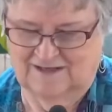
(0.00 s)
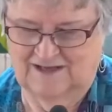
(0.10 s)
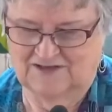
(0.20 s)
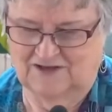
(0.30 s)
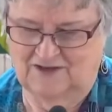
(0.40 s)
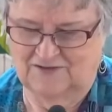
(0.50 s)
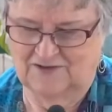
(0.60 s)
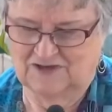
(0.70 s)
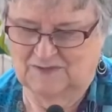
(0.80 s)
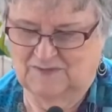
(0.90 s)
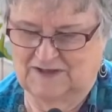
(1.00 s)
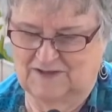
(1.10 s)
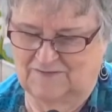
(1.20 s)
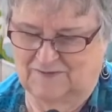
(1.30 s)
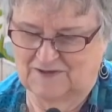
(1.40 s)
each other to be
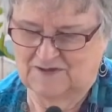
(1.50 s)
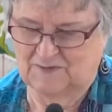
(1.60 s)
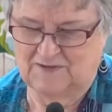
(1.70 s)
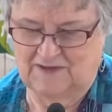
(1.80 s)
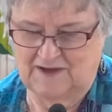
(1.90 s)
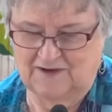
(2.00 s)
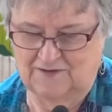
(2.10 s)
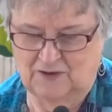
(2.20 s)
the first one there.